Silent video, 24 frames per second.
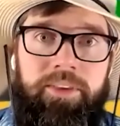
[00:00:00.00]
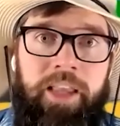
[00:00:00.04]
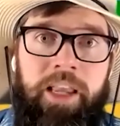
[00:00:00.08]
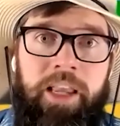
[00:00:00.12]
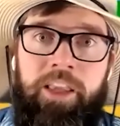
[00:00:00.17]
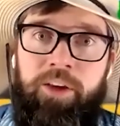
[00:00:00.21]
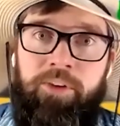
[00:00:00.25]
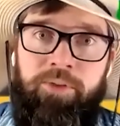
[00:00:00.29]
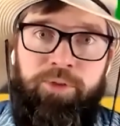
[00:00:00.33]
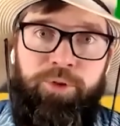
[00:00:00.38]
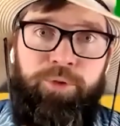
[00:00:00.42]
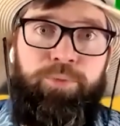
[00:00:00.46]

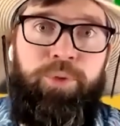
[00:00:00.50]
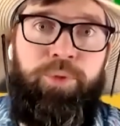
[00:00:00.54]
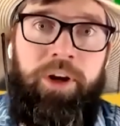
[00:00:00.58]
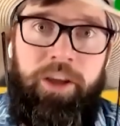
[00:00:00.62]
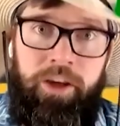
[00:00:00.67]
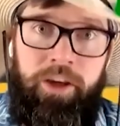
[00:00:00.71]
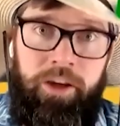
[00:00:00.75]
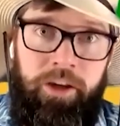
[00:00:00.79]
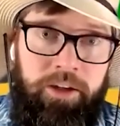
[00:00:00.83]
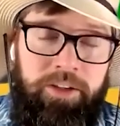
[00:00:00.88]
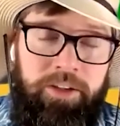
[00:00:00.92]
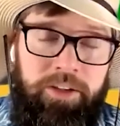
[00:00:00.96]
Thank you for
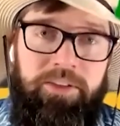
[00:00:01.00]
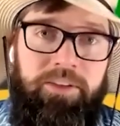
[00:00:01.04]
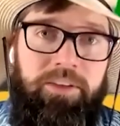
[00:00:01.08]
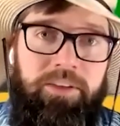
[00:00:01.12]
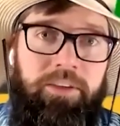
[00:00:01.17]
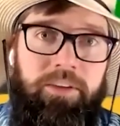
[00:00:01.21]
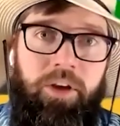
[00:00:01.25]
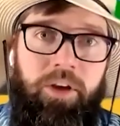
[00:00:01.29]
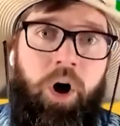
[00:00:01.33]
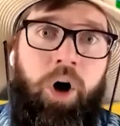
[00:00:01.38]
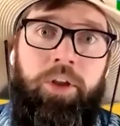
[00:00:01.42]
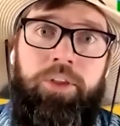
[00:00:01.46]
bringing us
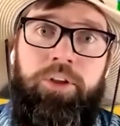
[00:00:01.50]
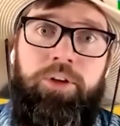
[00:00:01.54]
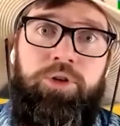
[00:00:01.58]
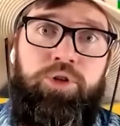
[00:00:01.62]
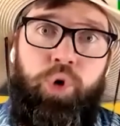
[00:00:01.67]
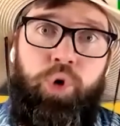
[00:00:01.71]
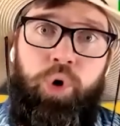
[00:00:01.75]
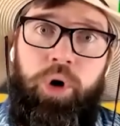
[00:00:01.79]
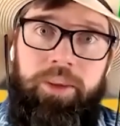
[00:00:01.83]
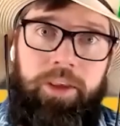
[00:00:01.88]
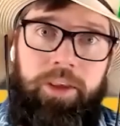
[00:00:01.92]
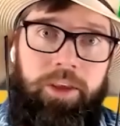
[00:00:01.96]
all the
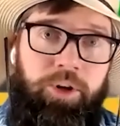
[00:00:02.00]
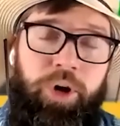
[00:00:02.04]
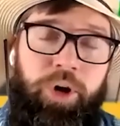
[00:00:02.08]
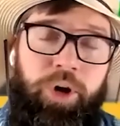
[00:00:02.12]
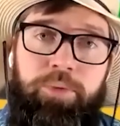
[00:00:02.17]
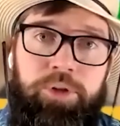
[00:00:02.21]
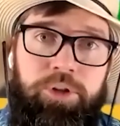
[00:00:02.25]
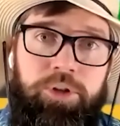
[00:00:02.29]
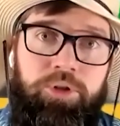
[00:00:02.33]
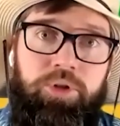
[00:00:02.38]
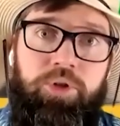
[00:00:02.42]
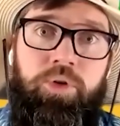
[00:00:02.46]
joy that you're
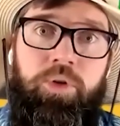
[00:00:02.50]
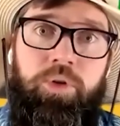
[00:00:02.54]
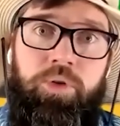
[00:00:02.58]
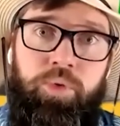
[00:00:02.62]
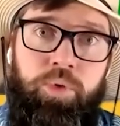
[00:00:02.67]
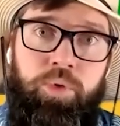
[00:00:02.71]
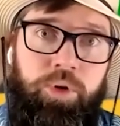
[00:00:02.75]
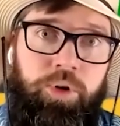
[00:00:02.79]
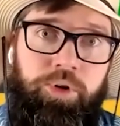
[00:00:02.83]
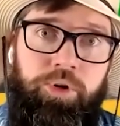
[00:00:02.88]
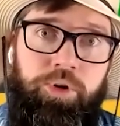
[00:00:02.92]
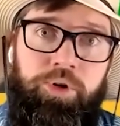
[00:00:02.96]
able to do
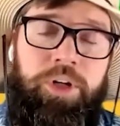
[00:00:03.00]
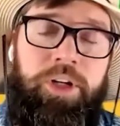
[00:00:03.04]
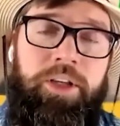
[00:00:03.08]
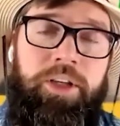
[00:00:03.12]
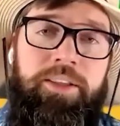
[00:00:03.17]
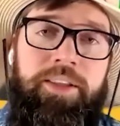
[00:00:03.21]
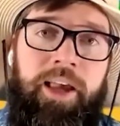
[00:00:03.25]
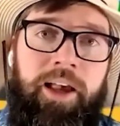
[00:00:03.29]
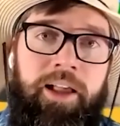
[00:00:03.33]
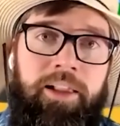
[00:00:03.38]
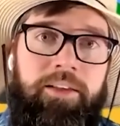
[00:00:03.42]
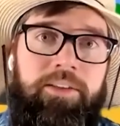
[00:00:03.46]
through your unique
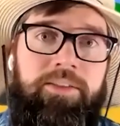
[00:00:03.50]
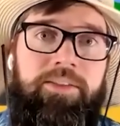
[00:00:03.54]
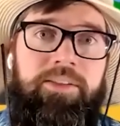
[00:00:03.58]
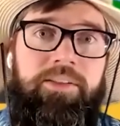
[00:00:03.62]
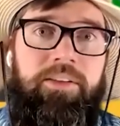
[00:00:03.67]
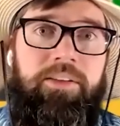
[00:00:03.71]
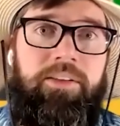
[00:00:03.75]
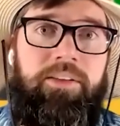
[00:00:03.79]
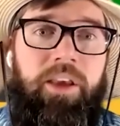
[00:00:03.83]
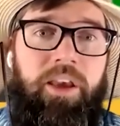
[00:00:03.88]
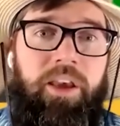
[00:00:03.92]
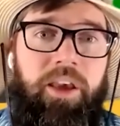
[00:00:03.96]
talents.
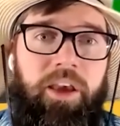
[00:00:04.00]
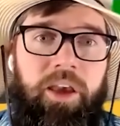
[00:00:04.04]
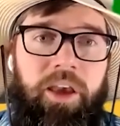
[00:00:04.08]
And